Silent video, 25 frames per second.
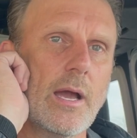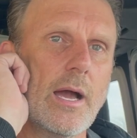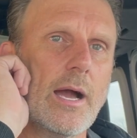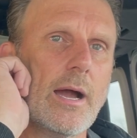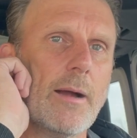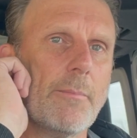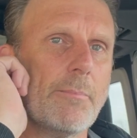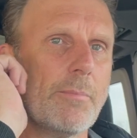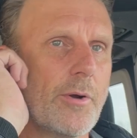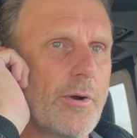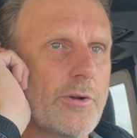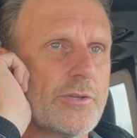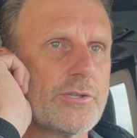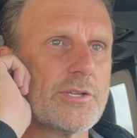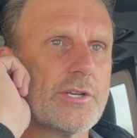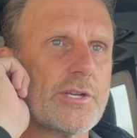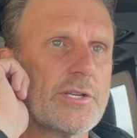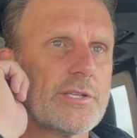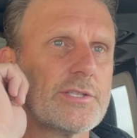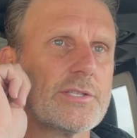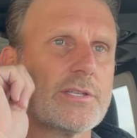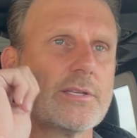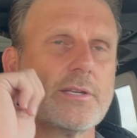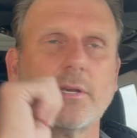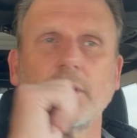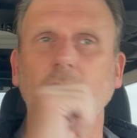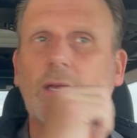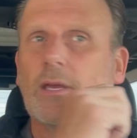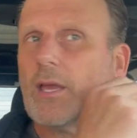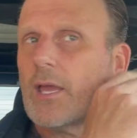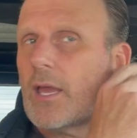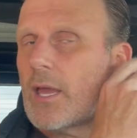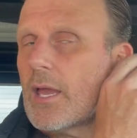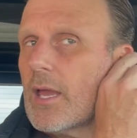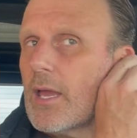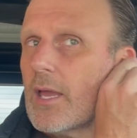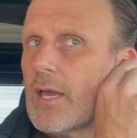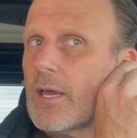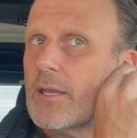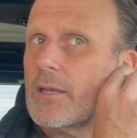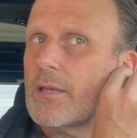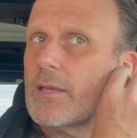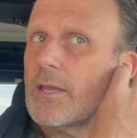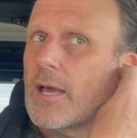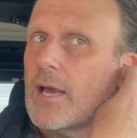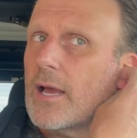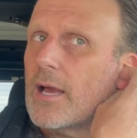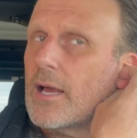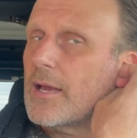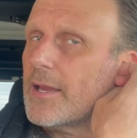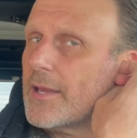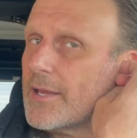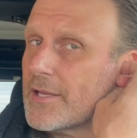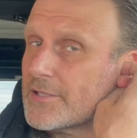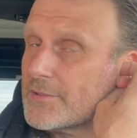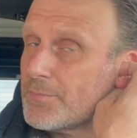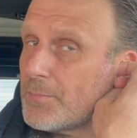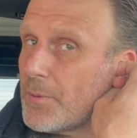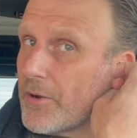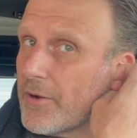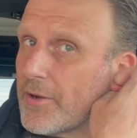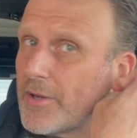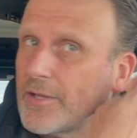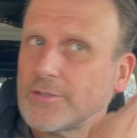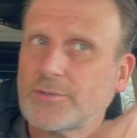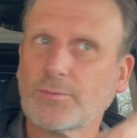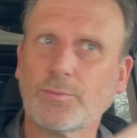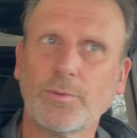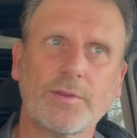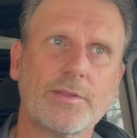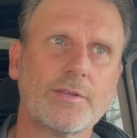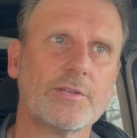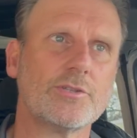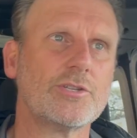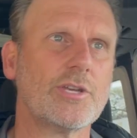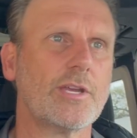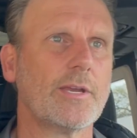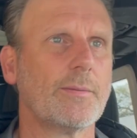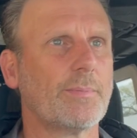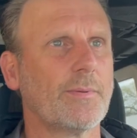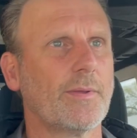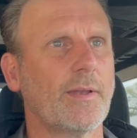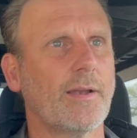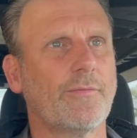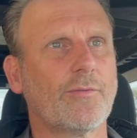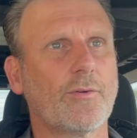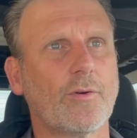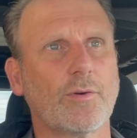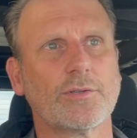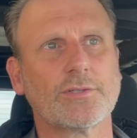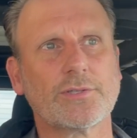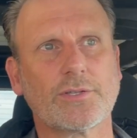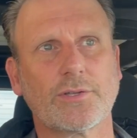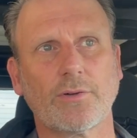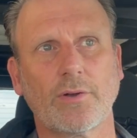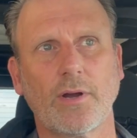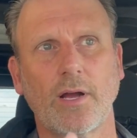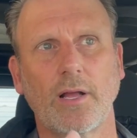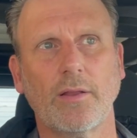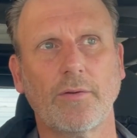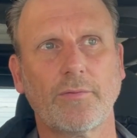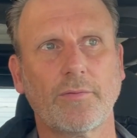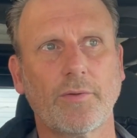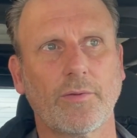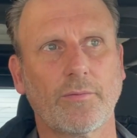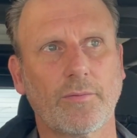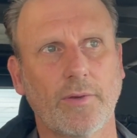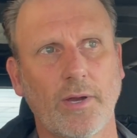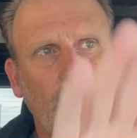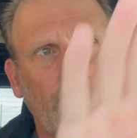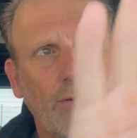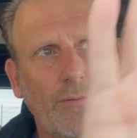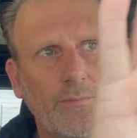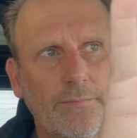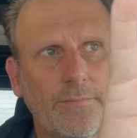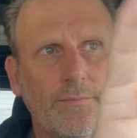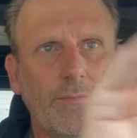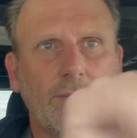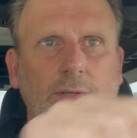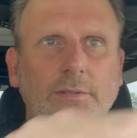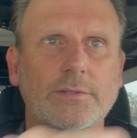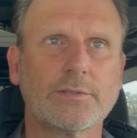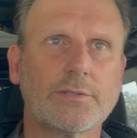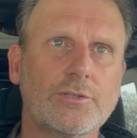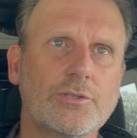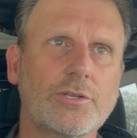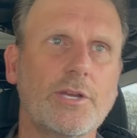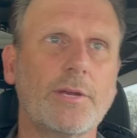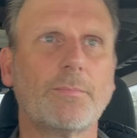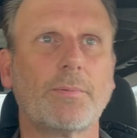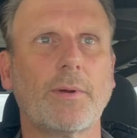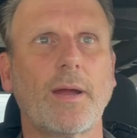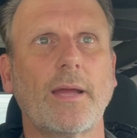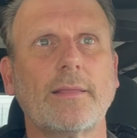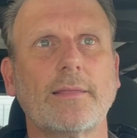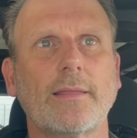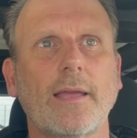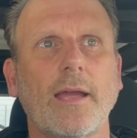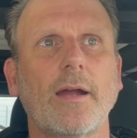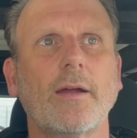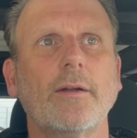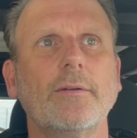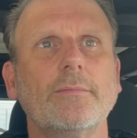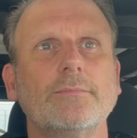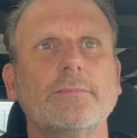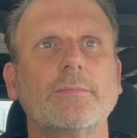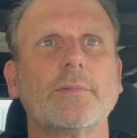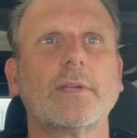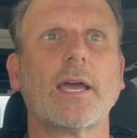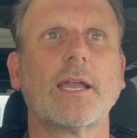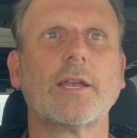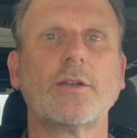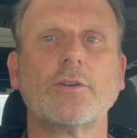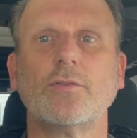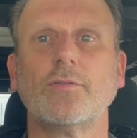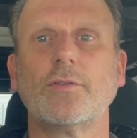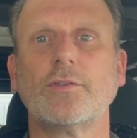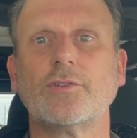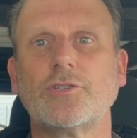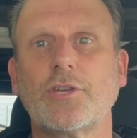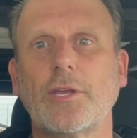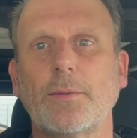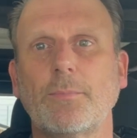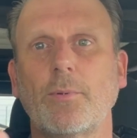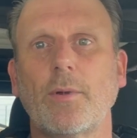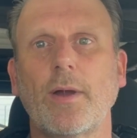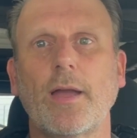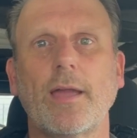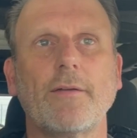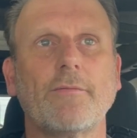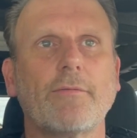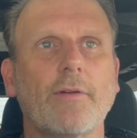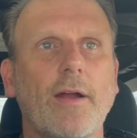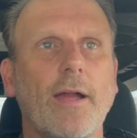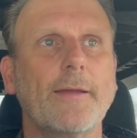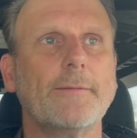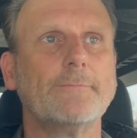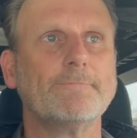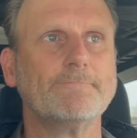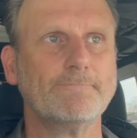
purchase and experience with the Jeep. And of course, they're all over the road. There's a Jeep right there. Got to do the Jeep wave, right?